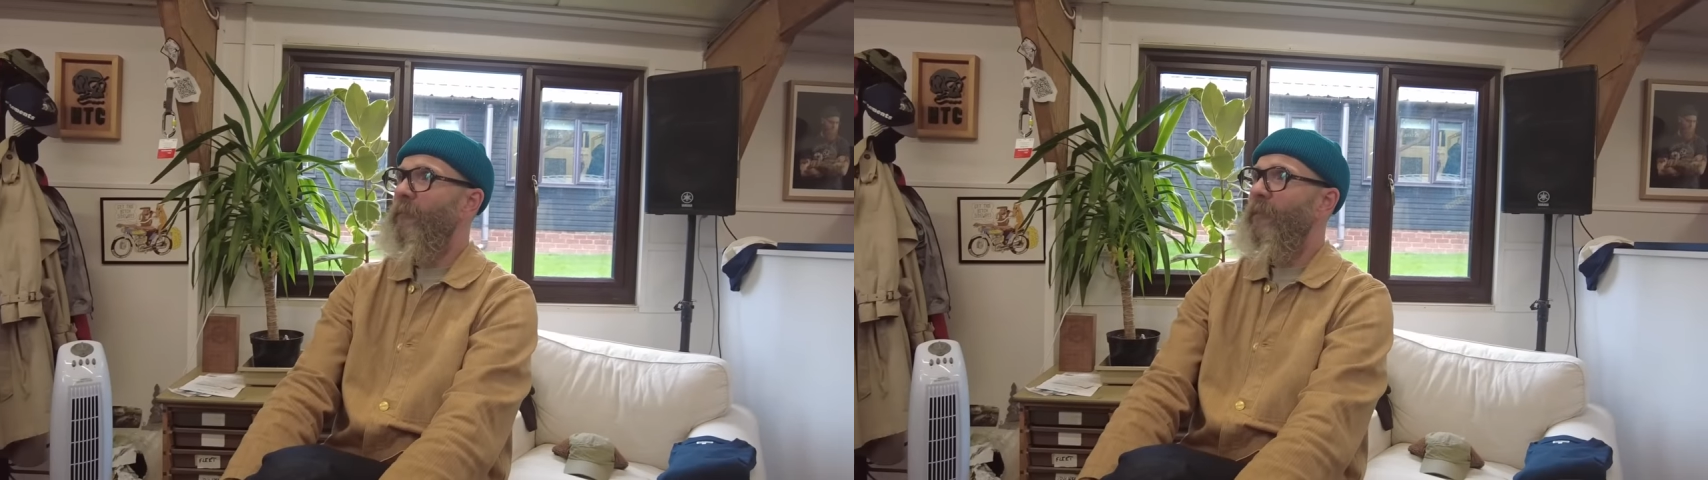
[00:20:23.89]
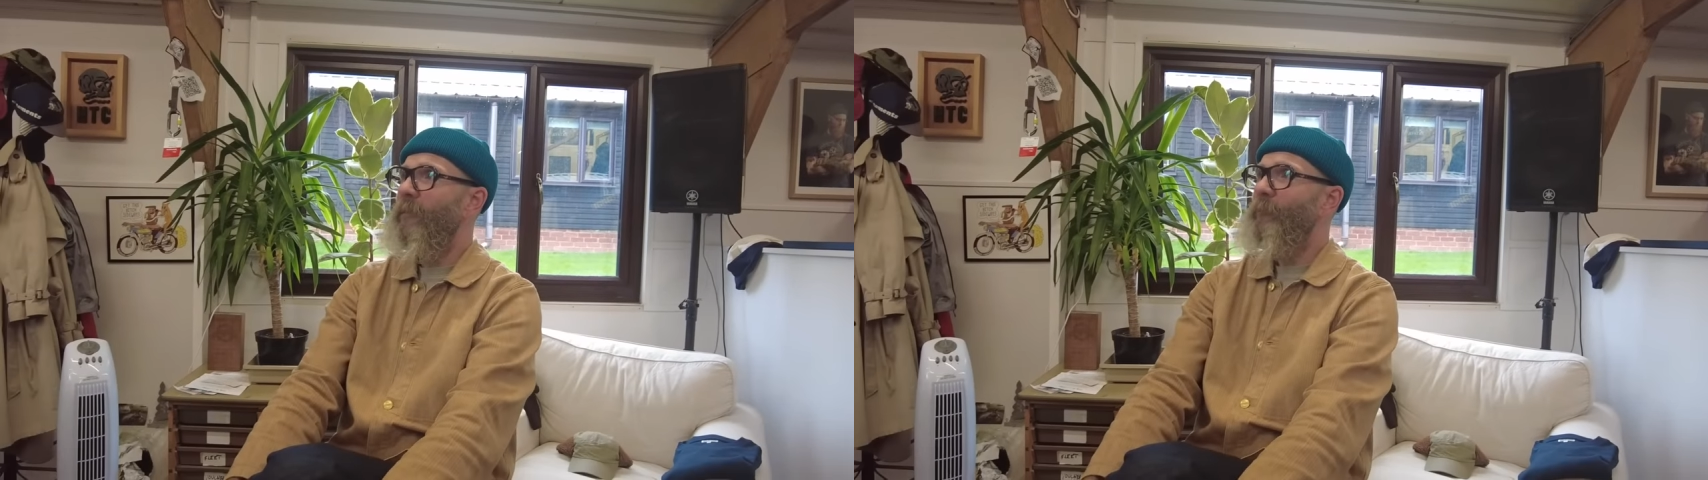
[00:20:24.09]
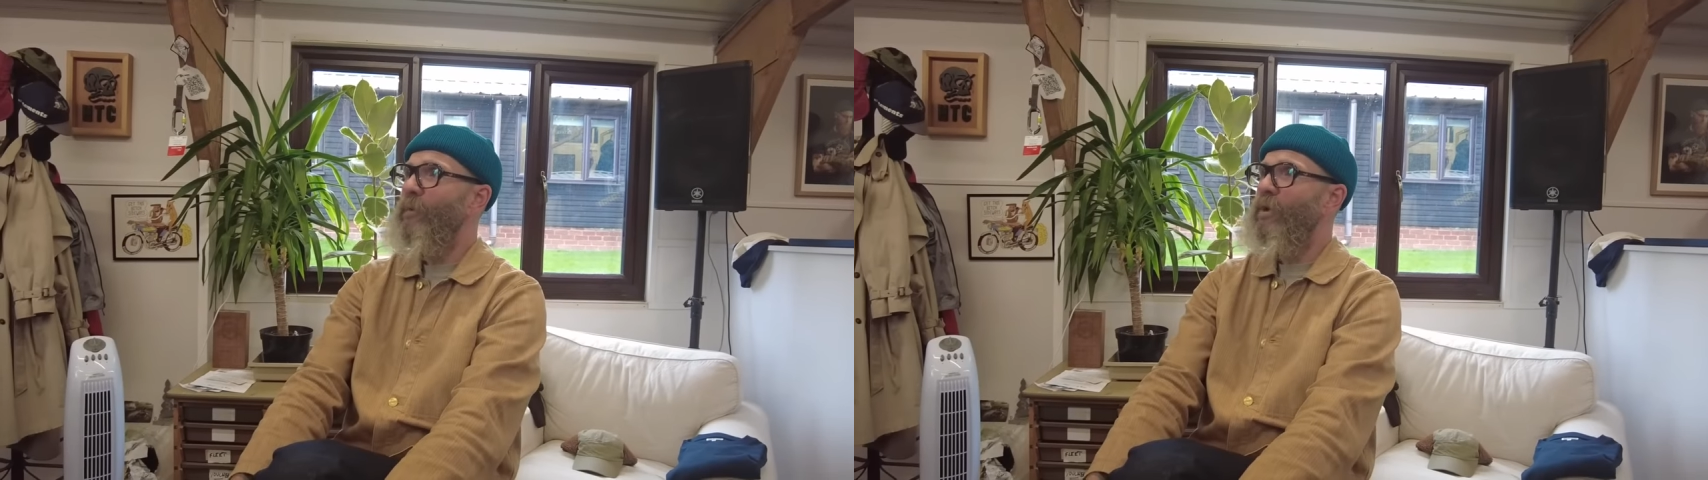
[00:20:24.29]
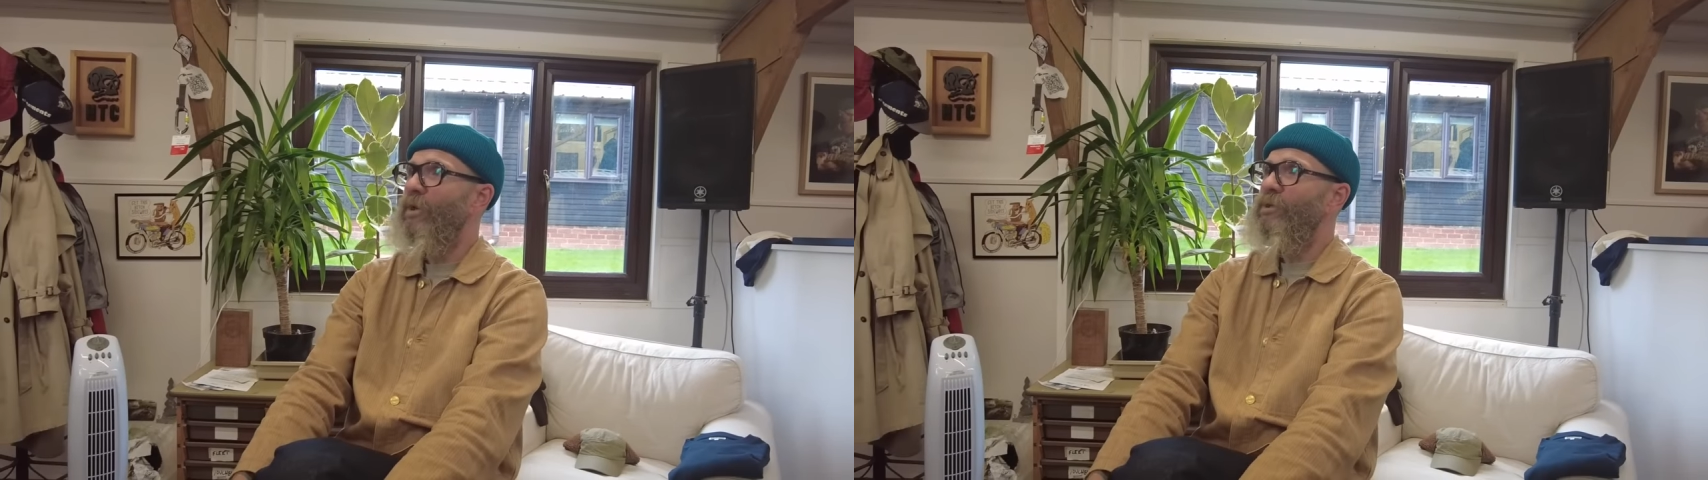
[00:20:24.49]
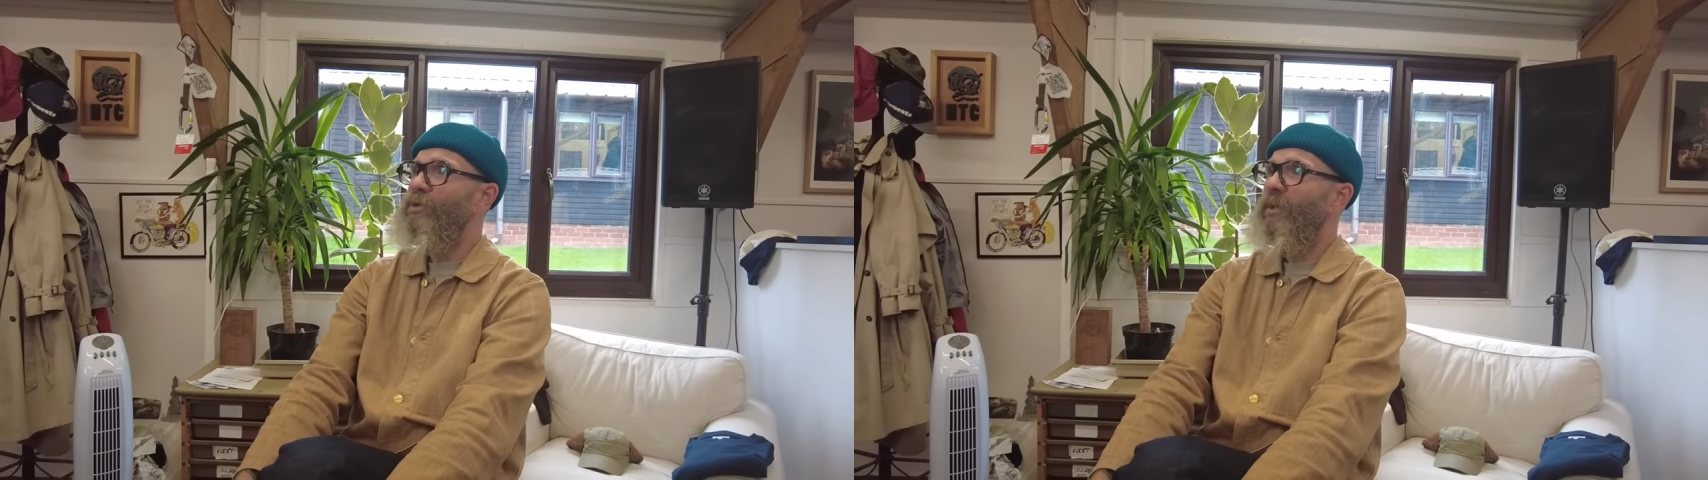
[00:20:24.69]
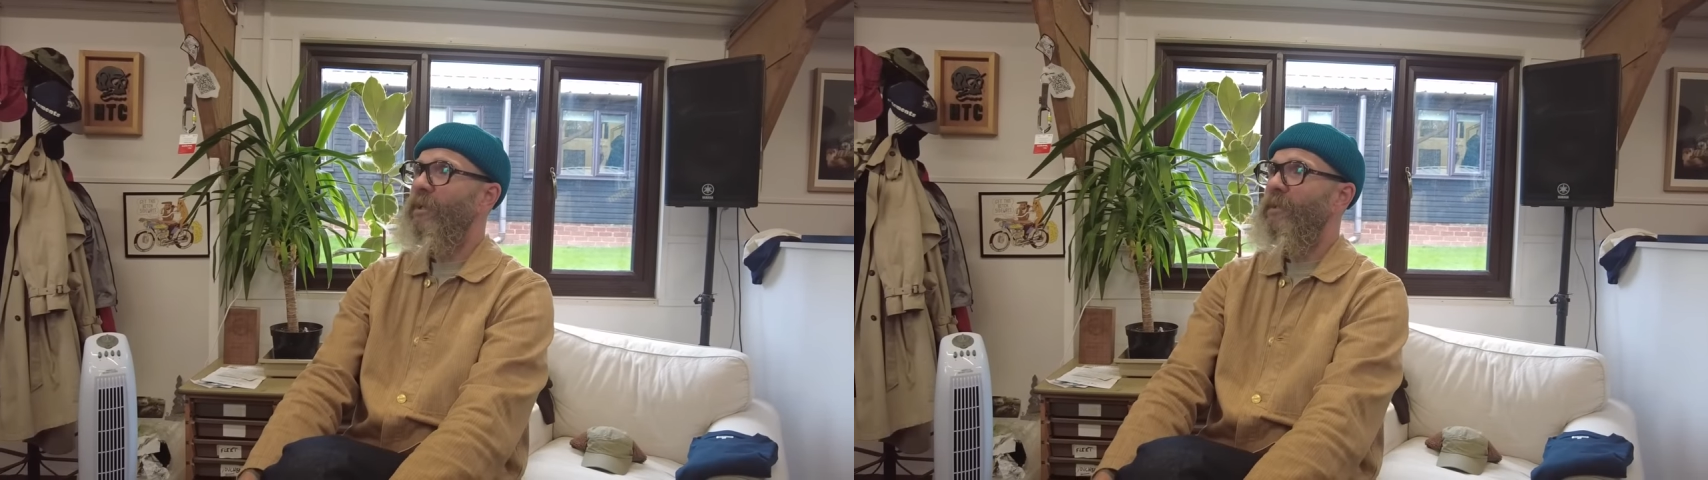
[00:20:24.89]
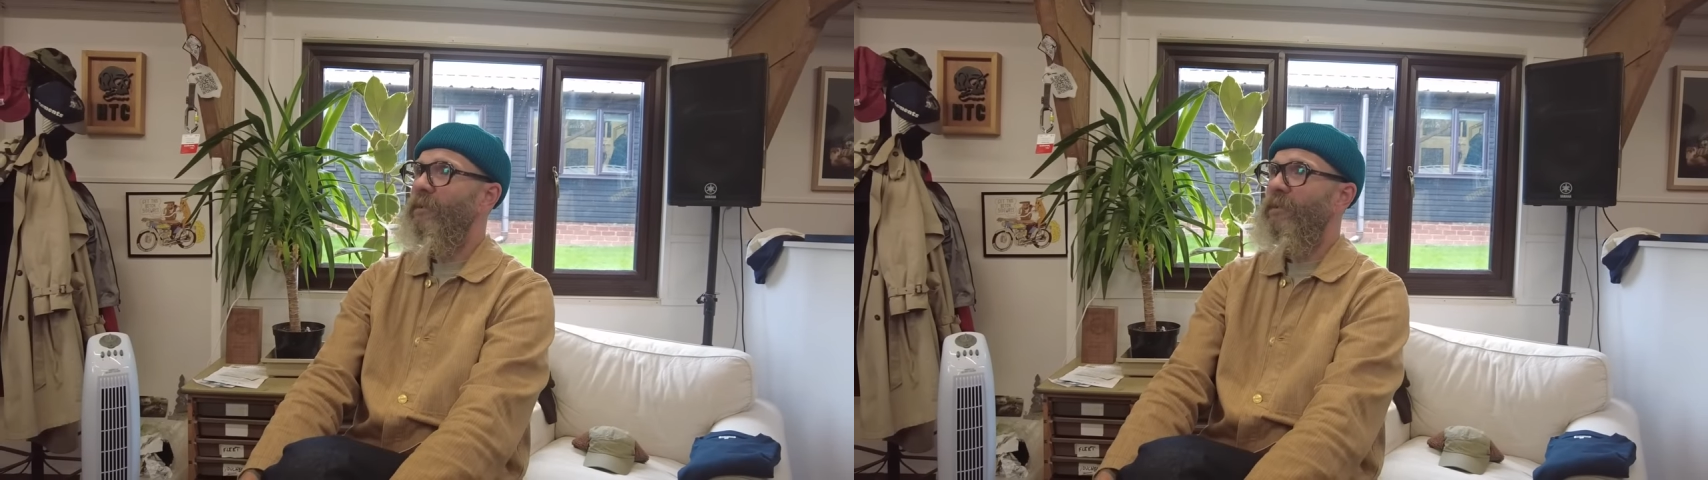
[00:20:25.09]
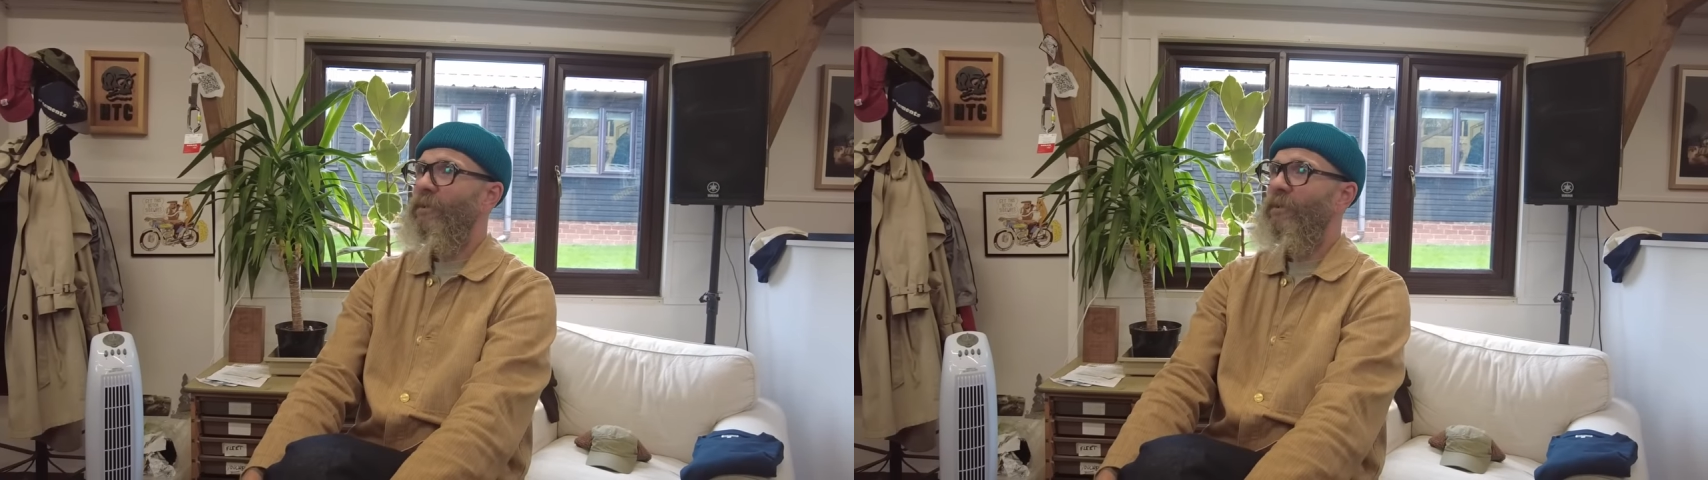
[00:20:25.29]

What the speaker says: the emerging